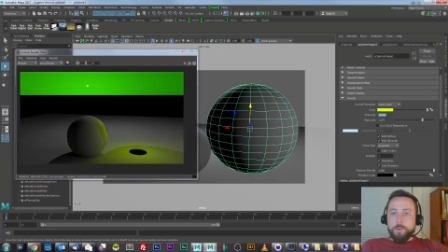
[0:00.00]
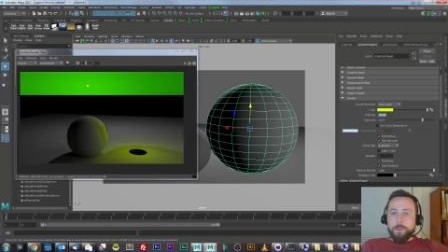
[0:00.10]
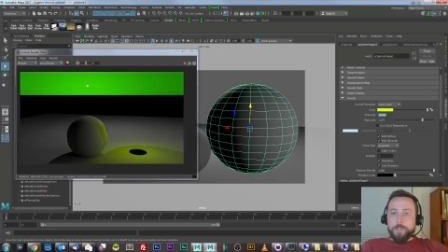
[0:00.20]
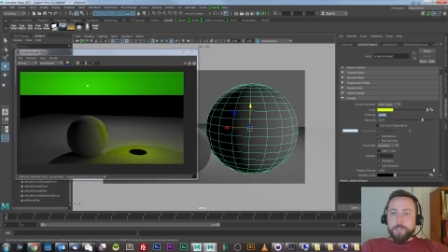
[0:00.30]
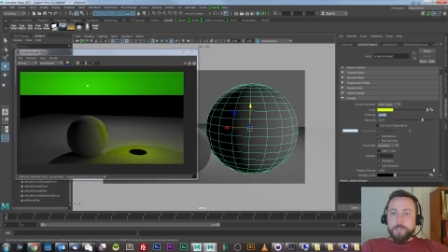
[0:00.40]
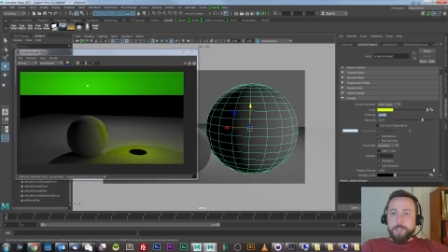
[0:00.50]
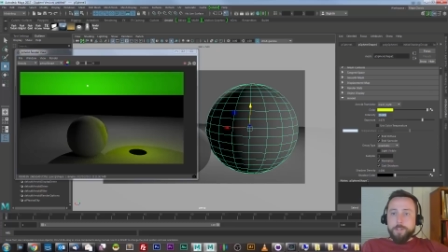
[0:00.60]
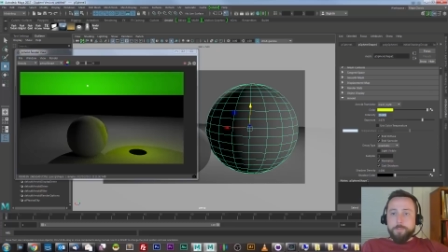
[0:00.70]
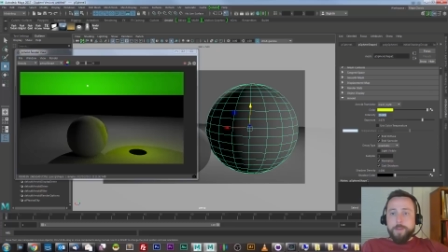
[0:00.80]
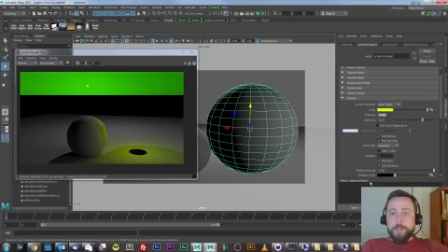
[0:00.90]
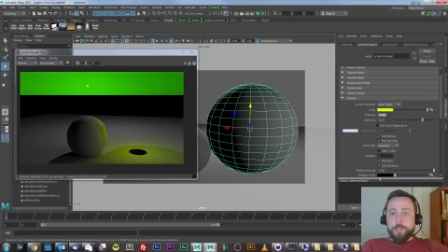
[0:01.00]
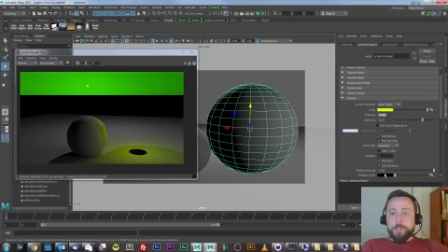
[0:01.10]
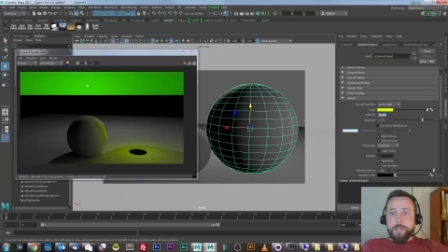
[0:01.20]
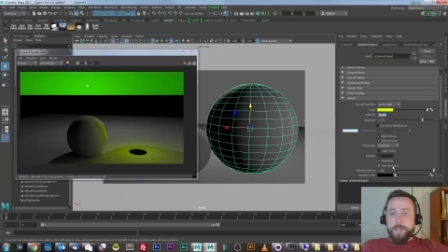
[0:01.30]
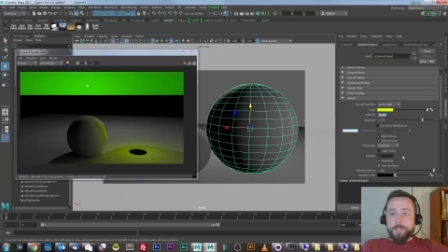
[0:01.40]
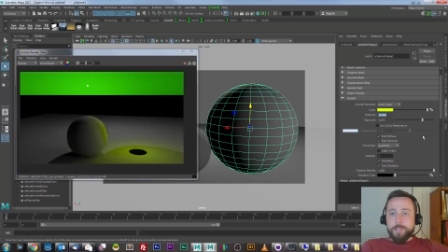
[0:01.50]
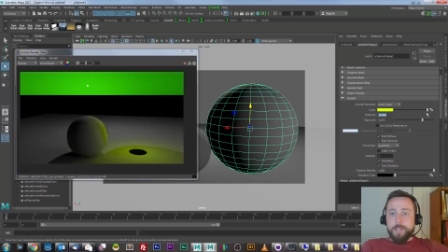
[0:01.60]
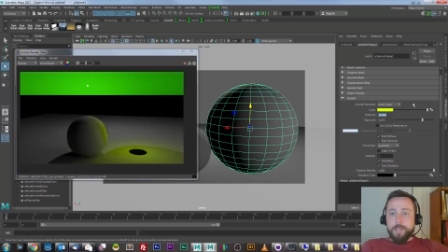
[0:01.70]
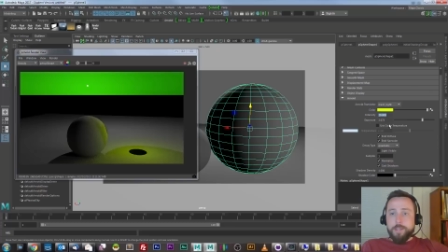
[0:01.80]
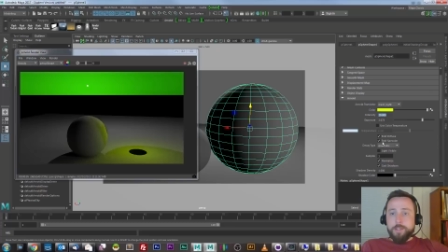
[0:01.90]
If I want to see the mesh as a
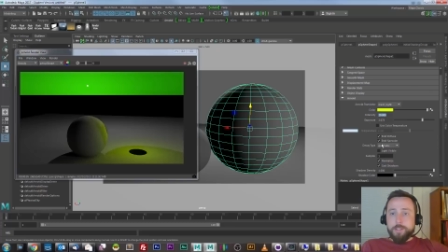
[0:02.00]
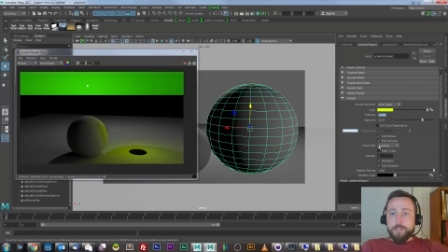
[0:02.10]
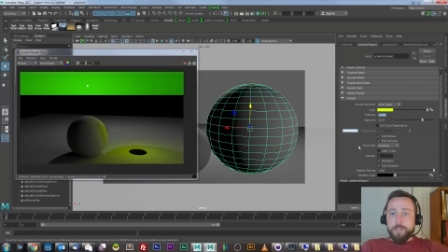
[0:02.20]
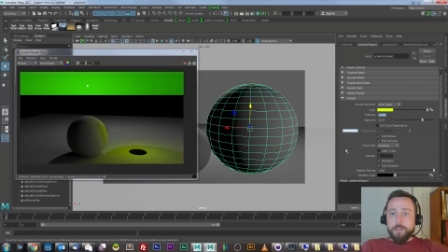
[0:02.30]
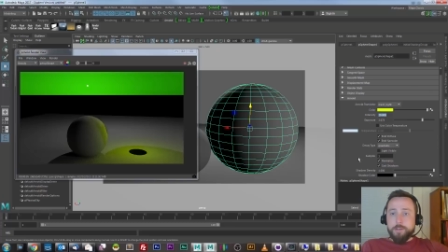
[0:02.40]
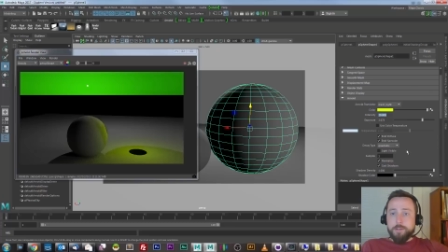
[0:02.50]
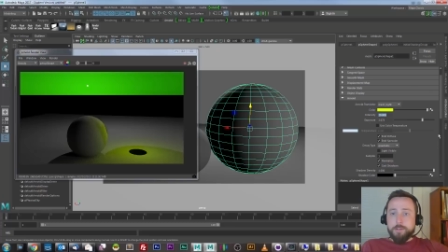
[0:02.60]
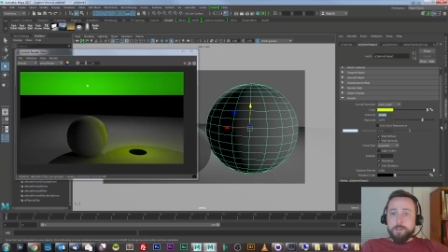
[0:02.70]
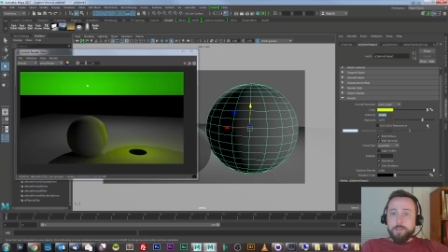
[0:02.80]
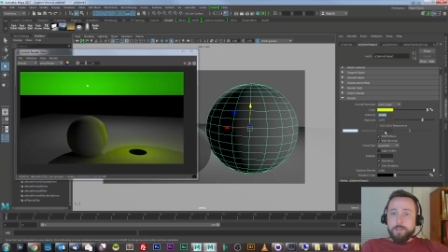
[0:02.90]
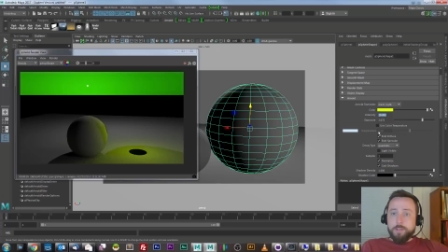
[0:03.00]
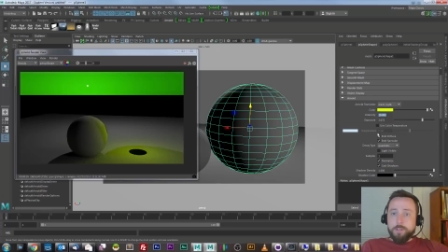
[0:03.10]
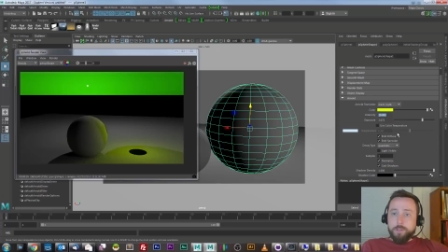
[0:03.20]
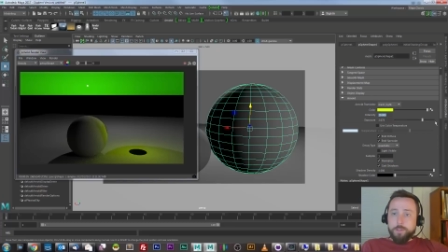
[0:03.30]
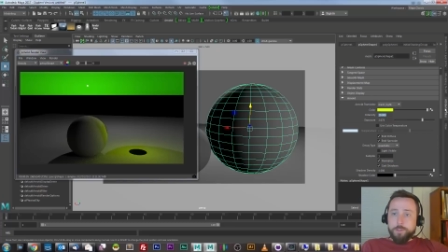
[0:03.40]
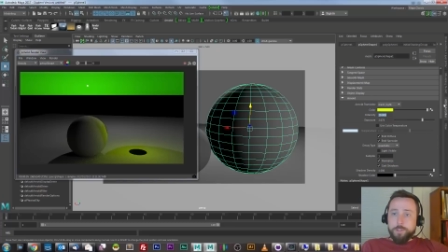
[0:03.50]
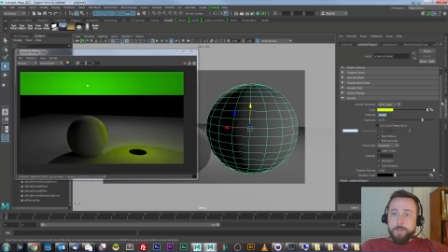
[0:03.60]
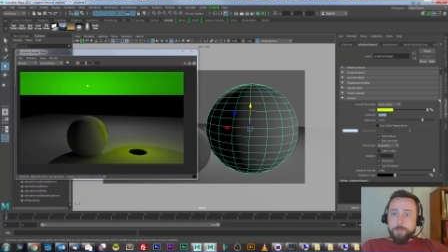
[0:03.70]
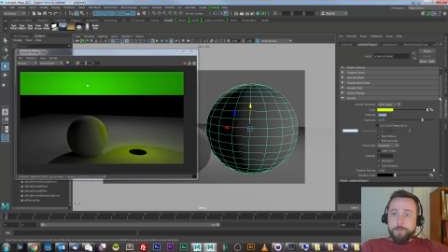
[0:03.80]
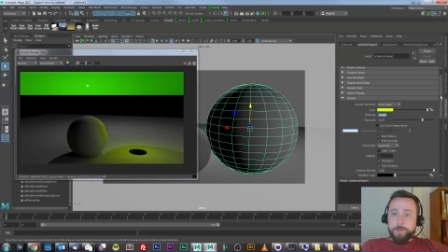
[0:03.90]
light in the scene, there's an
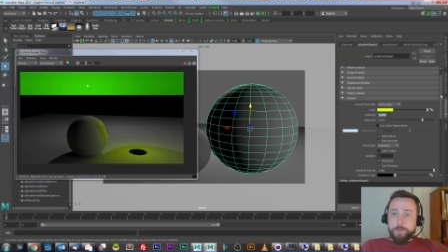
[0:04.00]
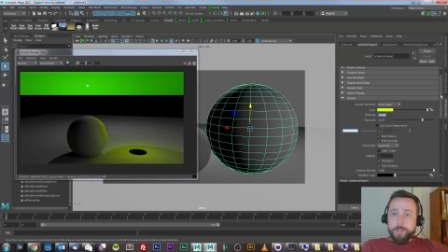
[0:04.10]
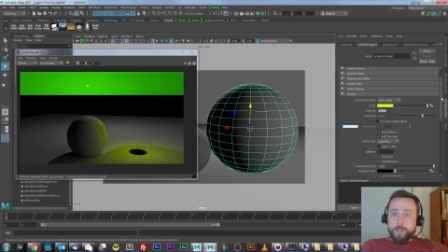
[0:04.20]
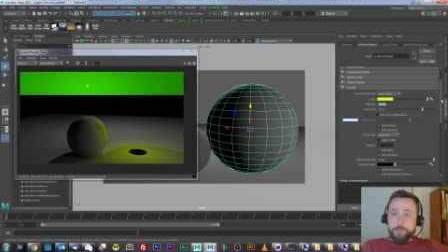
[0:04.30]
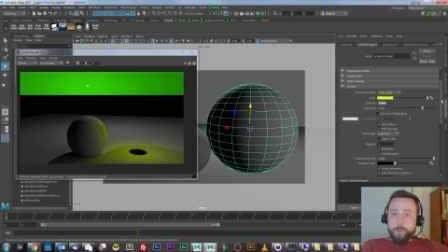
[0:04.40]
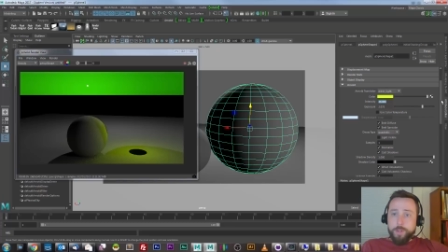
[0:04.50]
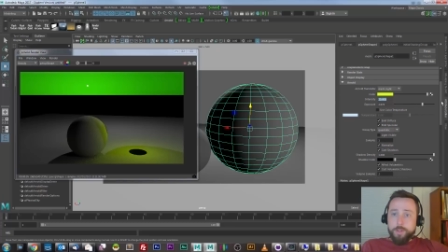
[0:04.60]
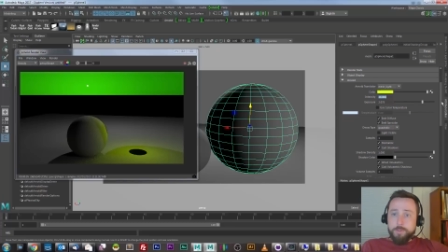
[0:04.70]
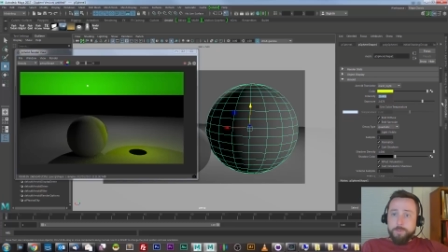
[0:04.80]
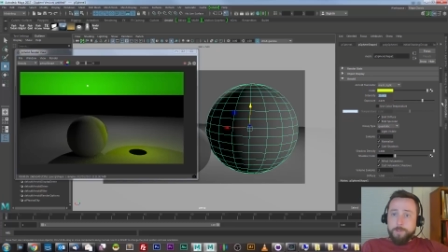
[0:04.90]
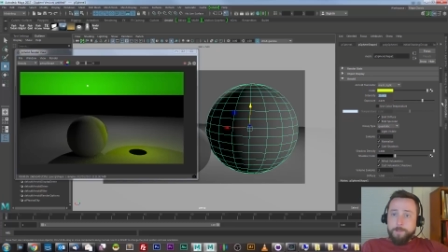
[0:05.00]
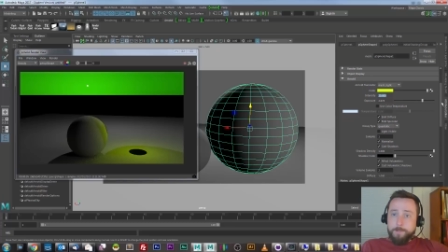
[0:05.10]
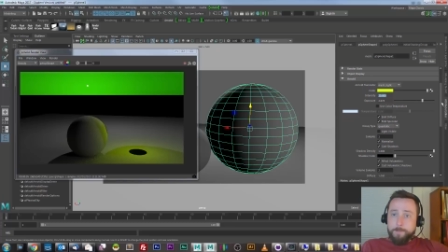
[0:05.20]
option for that as well.